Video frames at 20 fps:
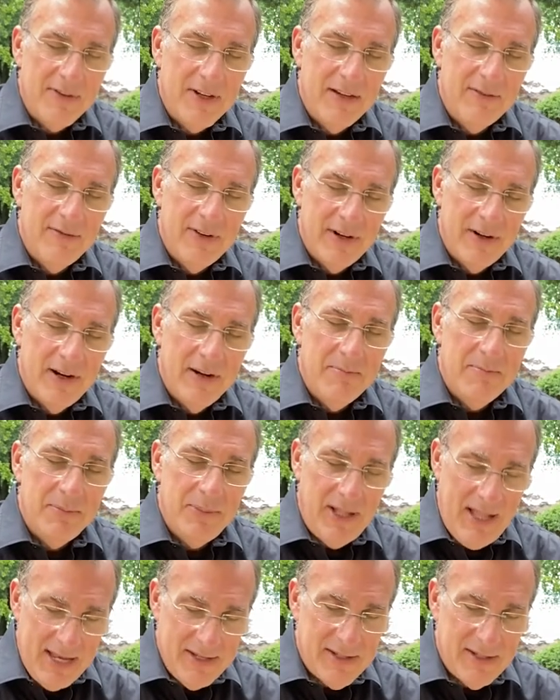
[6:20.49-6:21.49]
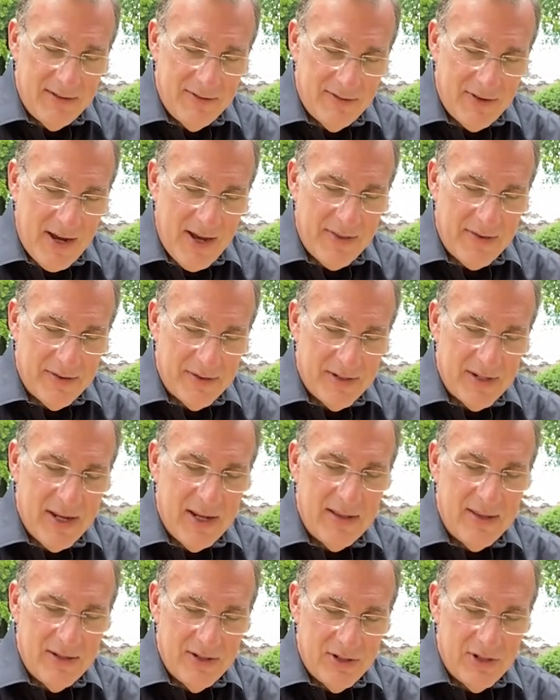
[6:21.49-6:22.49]
a very blessed Father's
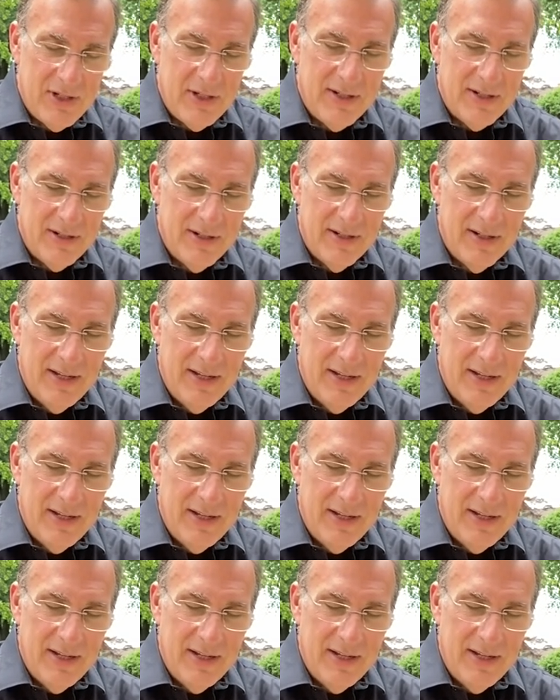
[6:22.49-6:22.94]
Day this year.